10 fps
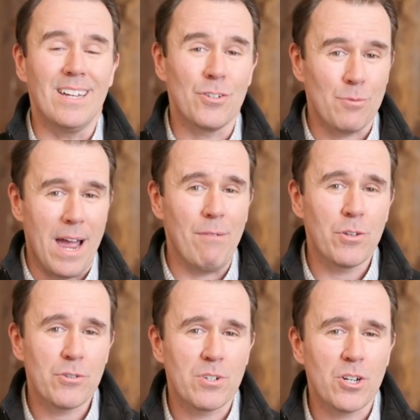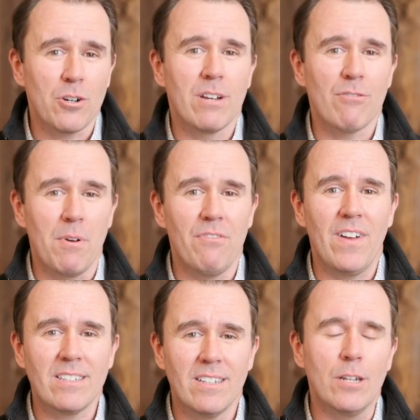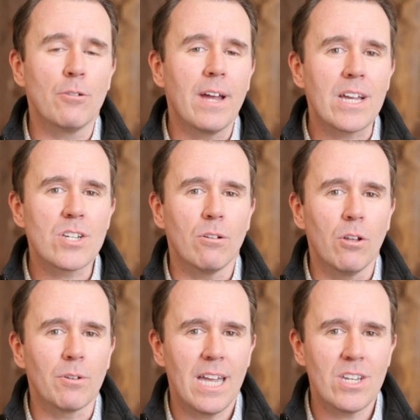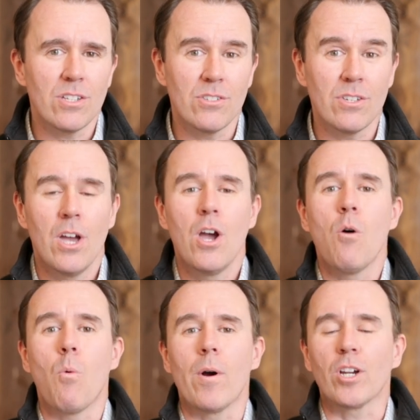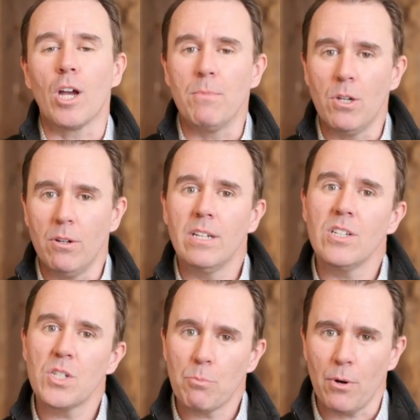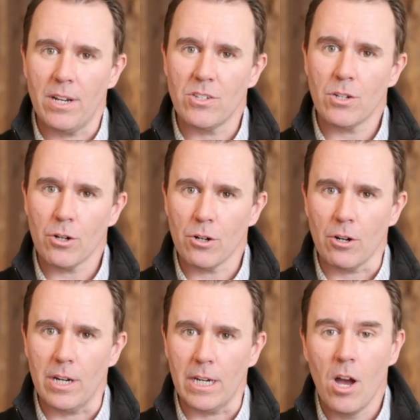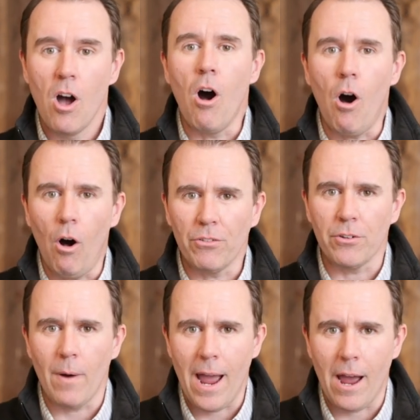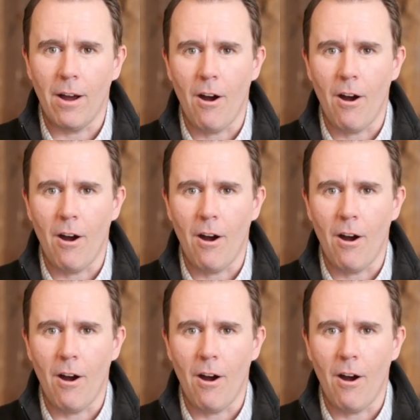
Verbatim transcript: and travelers returning from affected international locations where community spread is occurring also at,